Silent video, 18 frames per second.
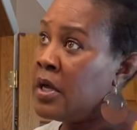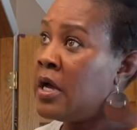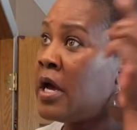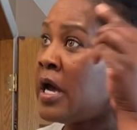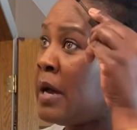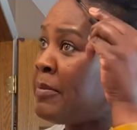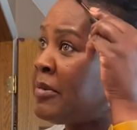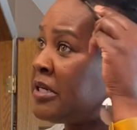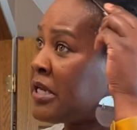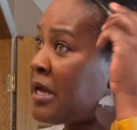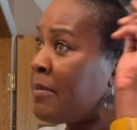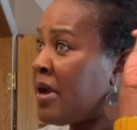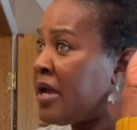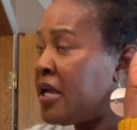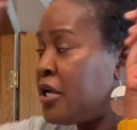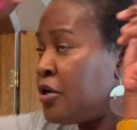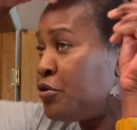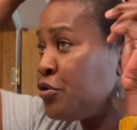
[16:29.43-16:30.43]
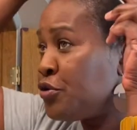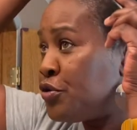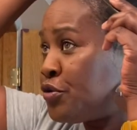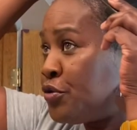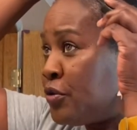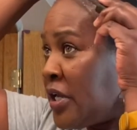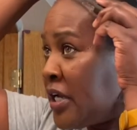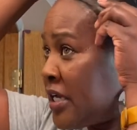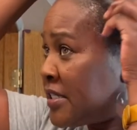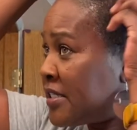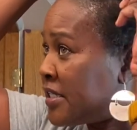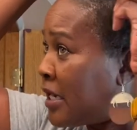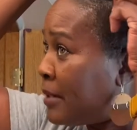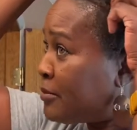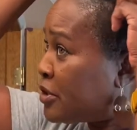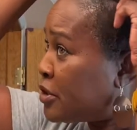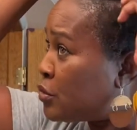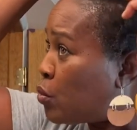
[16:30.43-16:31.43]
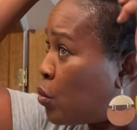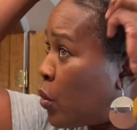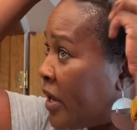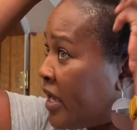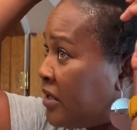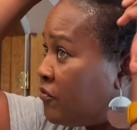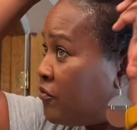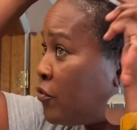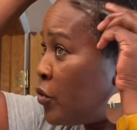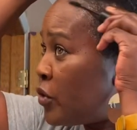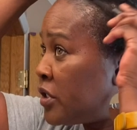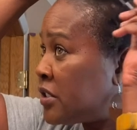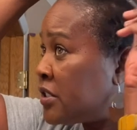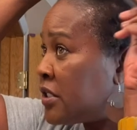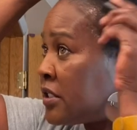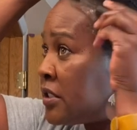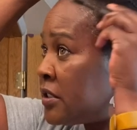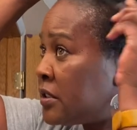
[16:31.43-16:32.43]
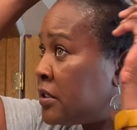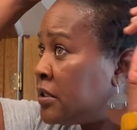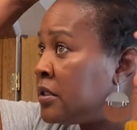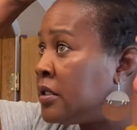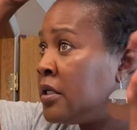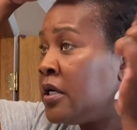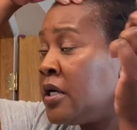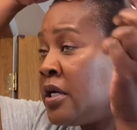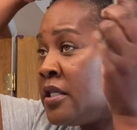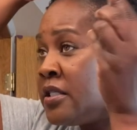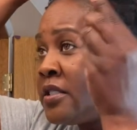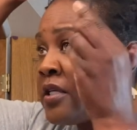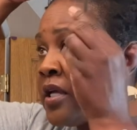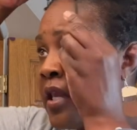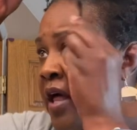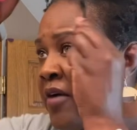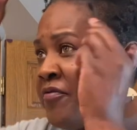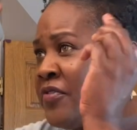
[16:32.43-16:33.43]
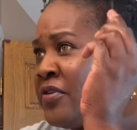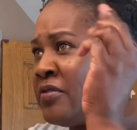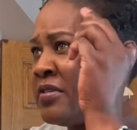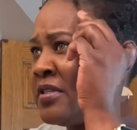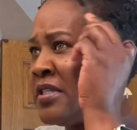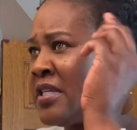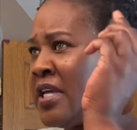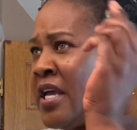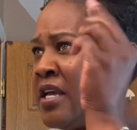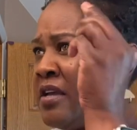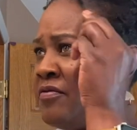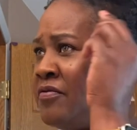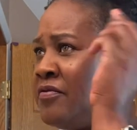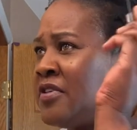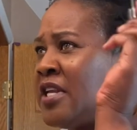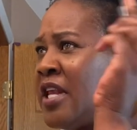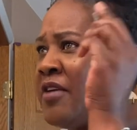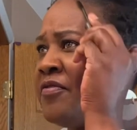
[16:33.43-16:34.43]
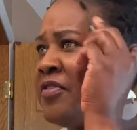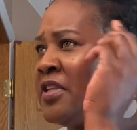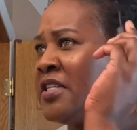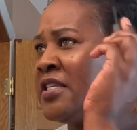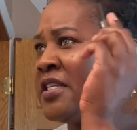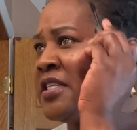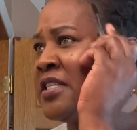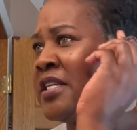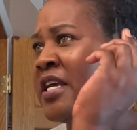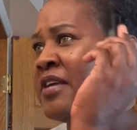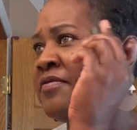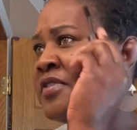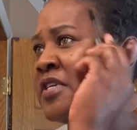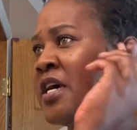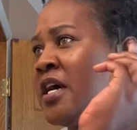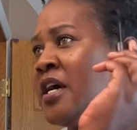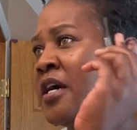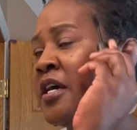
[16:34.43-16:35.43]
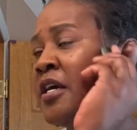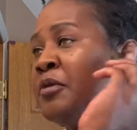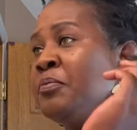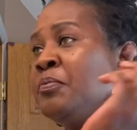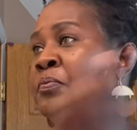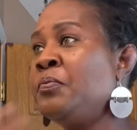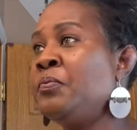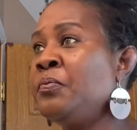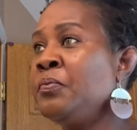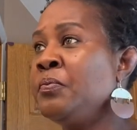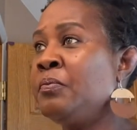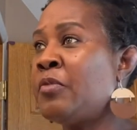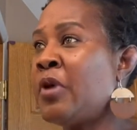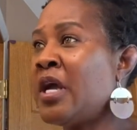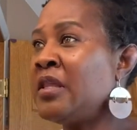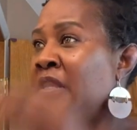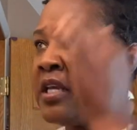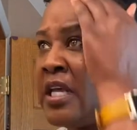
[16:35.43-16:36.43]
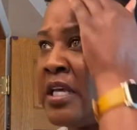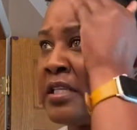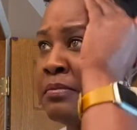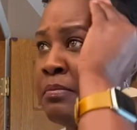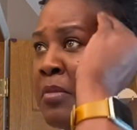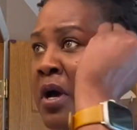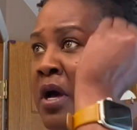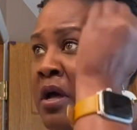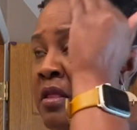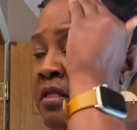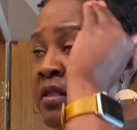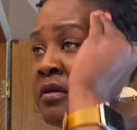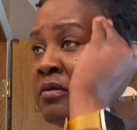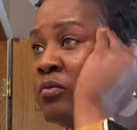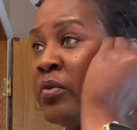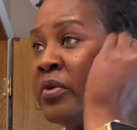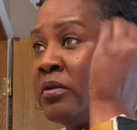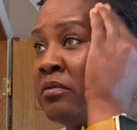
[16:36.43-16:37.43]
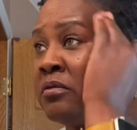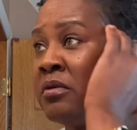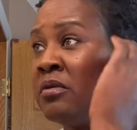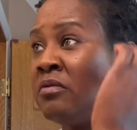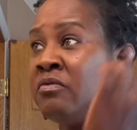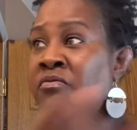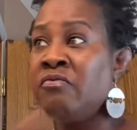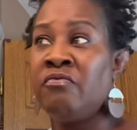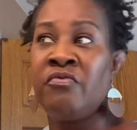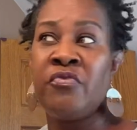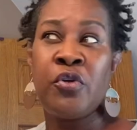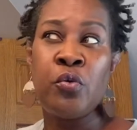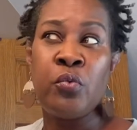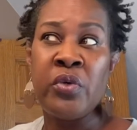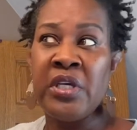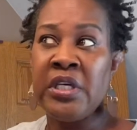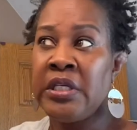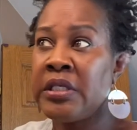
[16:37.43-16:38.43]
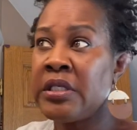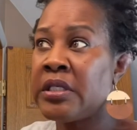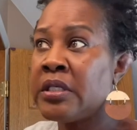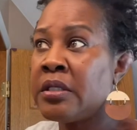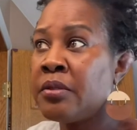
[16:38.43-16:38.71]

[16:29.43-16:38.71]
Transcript: I'm gonna dye my hair soon. Like I said, I'm just waiting for it to... Till I feel it's a safe time. Probably the next month, few weeks.